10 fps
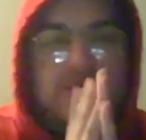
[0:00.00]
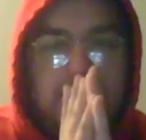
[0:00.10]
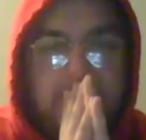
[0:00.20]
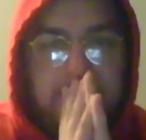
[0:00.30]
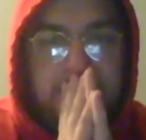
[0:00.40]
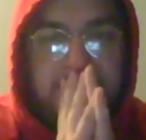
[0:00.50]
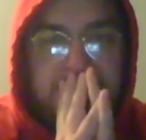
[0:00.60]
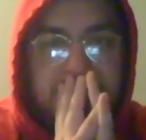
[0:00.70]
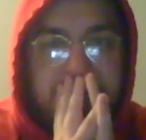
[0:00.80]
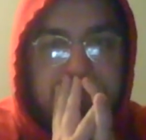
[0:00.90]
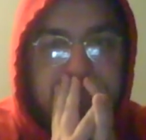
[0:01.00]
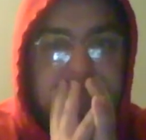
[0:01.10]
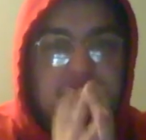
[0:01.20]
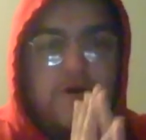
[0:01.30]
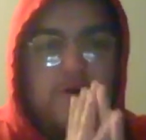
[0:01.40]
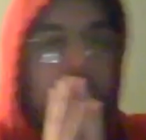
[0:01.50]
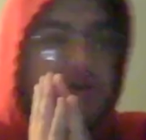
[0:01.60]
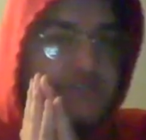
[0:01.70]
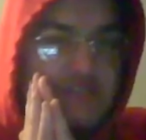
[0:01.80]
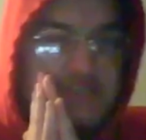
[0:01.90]
Bello
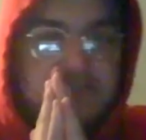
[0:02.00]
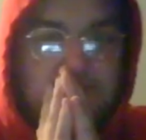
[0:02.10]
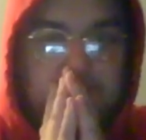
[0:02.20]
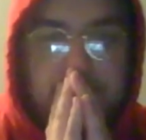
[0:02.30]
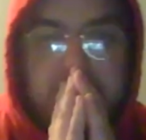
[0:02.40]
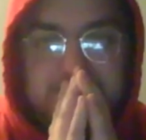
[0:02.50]
wasn't his